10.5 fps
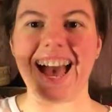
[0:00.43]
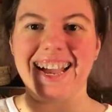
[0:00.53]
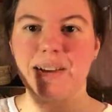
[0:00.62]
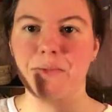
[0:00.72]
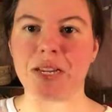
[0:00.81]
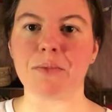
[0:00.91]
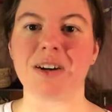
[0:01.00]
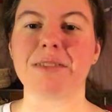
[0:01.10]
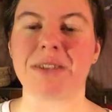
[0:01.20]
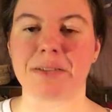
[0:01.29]
Hi everybody,
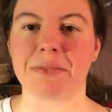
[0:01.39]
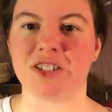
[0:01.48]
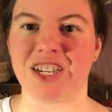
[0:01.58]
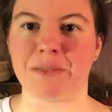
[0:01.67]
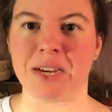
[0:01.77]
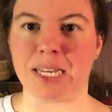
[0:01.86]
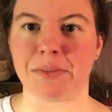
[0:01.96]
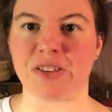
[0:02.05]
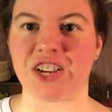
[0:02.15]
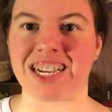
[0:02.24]
welcome back to my channel. My
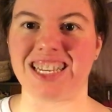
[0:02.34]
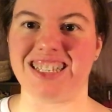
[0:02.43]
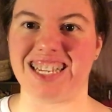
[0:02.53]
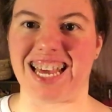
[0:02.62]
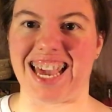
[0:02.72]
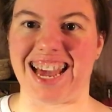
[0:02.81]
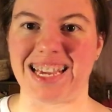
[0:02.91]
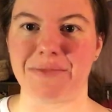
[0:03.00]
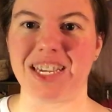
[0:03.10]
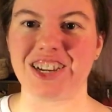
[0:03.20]
name is Jackie and today
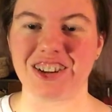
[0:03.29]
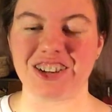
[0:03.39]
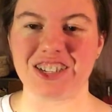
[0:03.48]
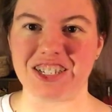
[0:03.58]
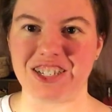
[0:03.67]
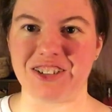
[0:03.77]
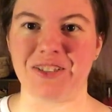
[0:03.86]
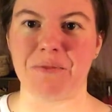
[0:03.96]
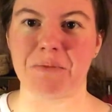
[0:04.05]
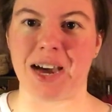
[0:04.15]
I'm here to
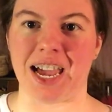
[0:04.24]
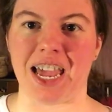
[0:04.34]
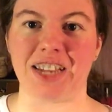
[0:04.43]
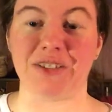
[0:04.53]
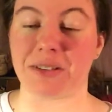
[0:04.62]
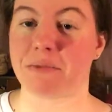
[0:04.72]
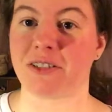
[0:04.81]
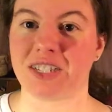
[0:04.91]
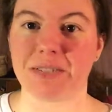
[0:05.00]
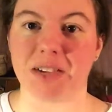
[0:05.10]
do my
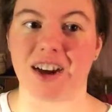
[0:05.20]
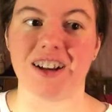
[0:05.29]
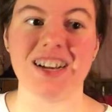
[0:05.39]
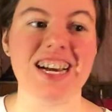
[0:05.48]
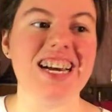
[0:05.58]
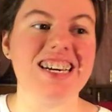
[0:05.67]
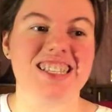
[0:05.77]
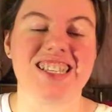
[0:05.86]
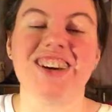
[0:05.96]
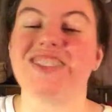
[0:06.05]
November TBR.
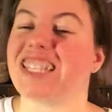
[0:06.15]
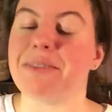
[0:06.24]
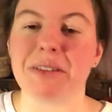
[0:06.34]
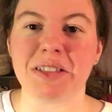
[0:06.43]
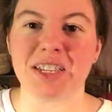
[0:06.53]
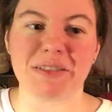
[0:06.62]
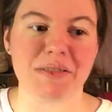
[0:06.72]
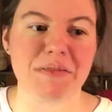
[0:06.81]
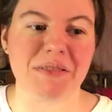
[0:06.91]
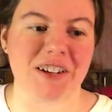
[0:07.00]
So the month of
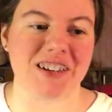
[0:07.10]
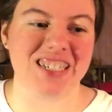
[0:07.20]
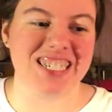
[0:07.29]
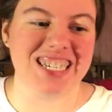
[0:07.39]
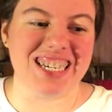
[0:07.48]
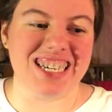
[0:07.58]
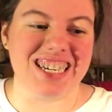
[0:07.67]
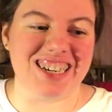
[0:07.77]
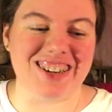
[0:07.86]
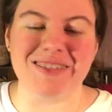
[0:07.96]
November,
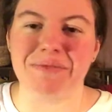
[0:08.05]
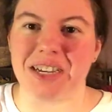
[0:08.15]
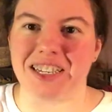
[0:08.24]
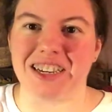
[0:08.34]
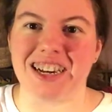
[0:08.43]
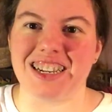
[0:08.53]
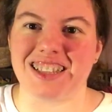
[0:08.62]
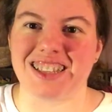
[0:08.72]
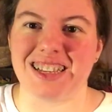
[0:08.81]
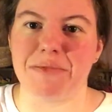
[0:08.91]
oh my god,
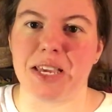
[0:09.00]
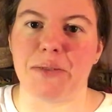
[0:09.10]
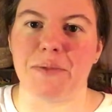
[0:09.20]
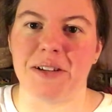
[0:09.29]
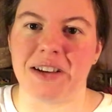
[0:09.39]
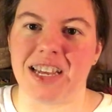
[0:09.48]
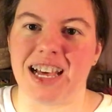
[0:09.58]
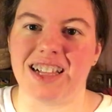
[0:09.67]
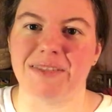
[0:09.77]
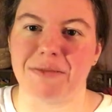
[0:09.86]
it's gonna be one
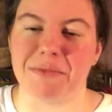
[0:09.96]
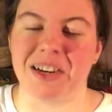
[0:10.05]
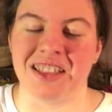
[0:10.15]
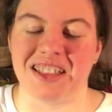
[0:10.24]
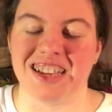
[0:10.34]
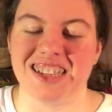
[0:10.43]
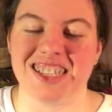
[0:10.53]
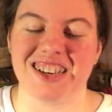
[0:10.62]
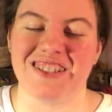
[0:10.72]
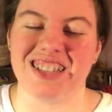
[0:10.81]
hell of a month.
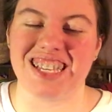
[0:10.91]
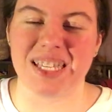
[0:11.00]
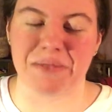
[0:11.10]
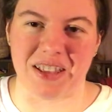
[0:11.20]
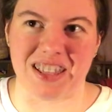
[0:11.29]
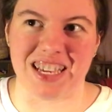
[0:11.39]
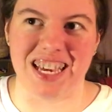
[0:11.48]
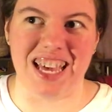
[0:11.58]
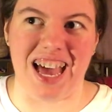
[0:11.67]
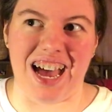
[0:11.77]
So this month,
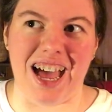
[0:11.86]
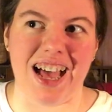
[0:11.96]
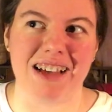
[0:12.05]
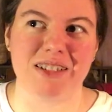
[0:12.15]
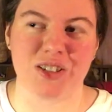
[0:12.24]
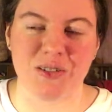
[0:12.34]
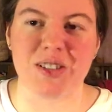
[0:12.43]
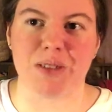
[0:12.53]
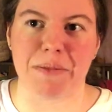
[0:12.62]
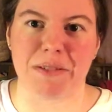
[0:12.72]

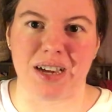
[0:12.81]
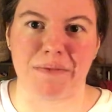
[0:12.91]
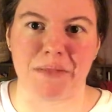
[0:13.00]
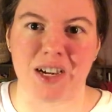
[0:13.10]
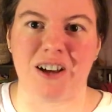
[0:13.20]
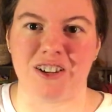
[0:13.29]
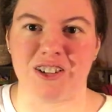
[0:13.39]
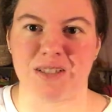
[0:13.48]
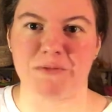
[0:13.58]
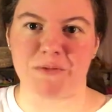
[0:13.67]
school is wrapping up. My college